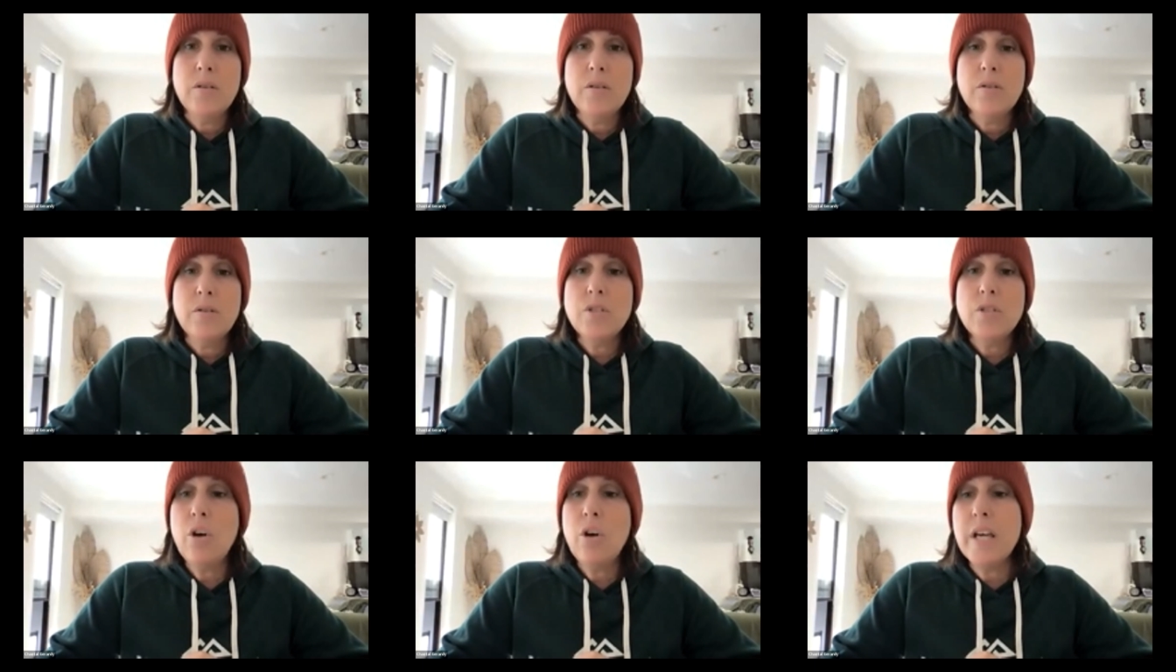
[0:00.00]

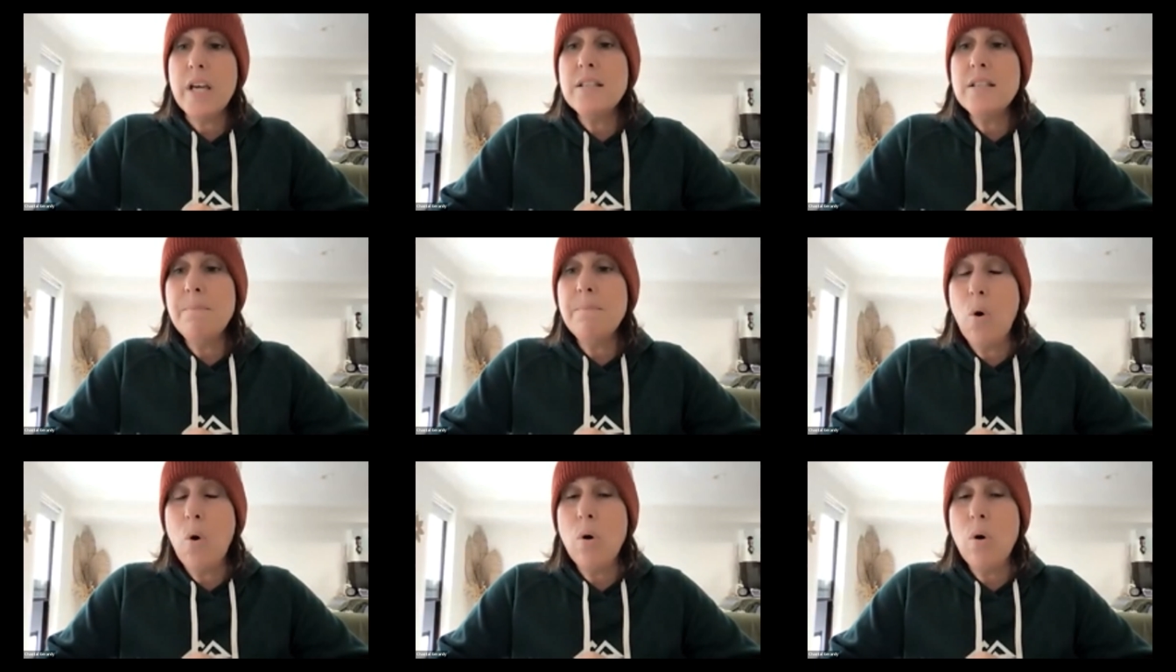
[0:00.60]
So it is
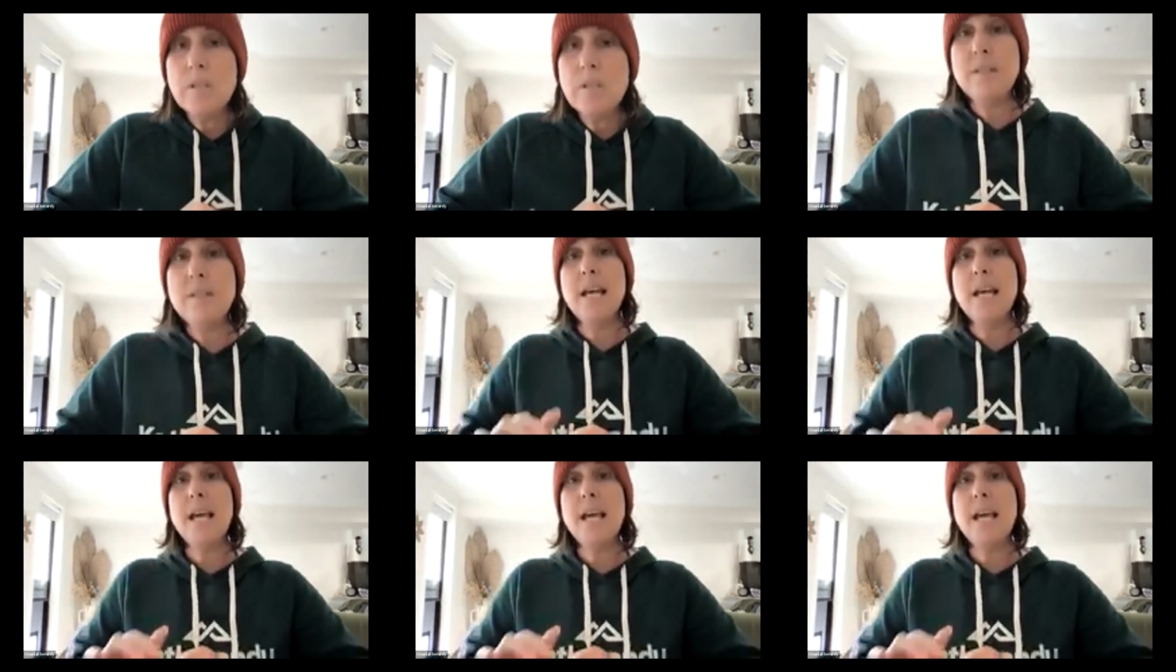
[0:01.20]
important
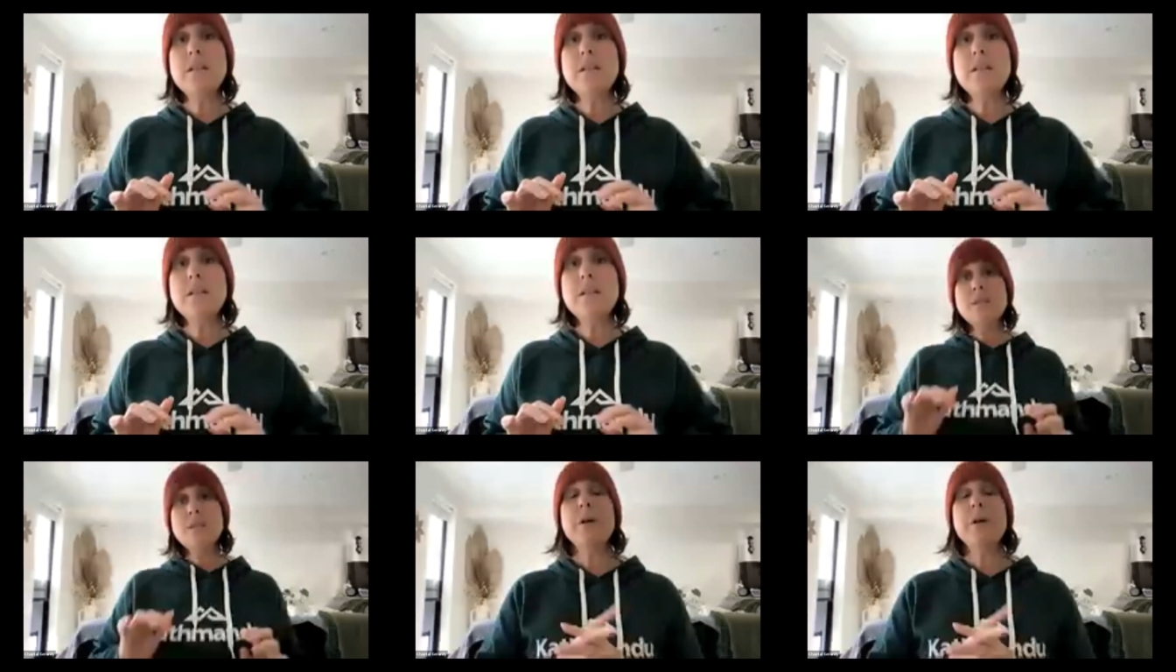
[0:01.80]
then to
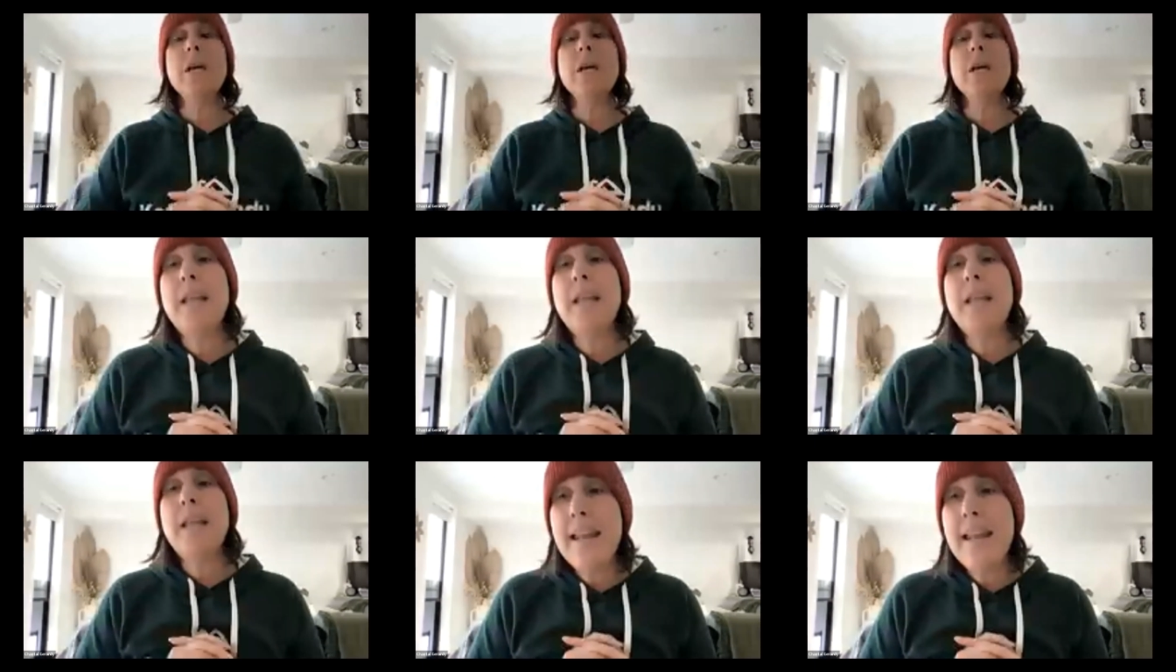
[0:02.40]
go in
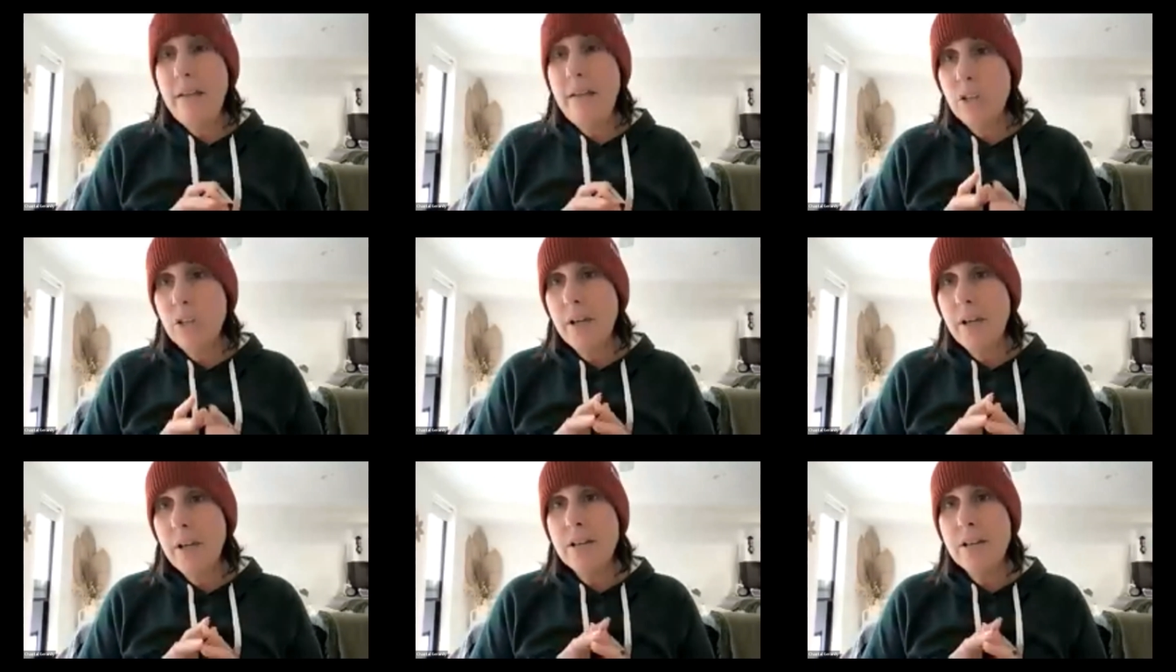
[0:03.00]
and have a
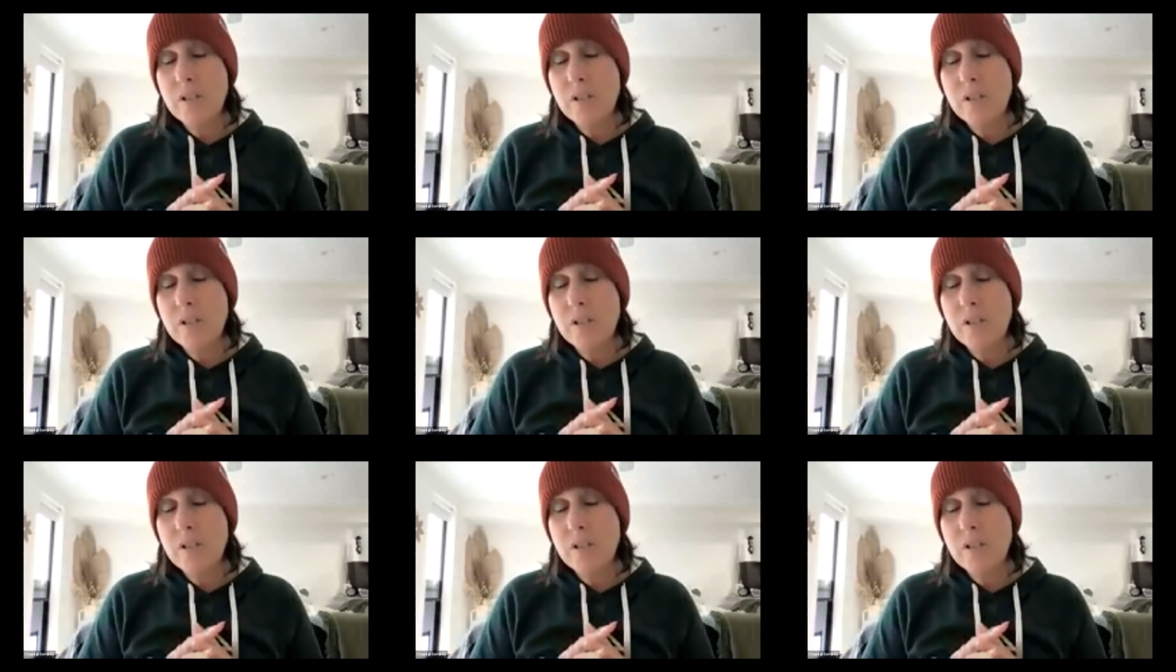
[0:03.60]
look at